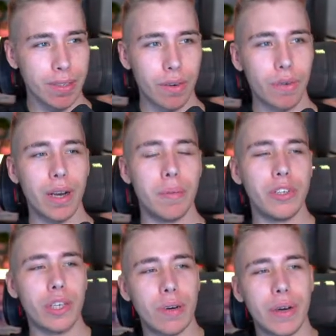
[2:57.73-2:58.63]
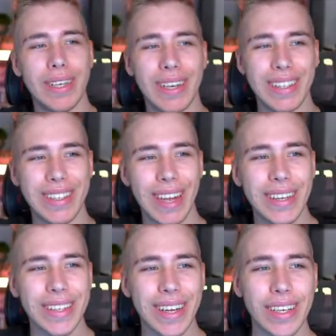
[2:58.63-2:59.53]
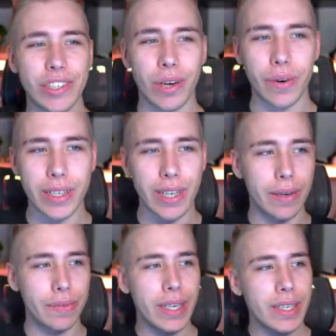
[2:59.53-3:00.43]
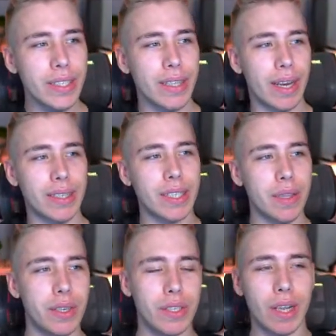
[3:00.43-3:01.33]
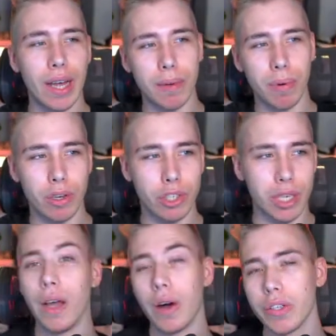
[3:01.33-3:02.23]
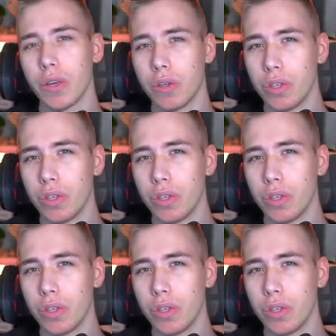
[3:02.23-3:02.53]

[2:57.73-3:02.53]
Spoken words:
Are randomly generated and stylistically generated NFTs that exist on the Solana blockchain. They're also going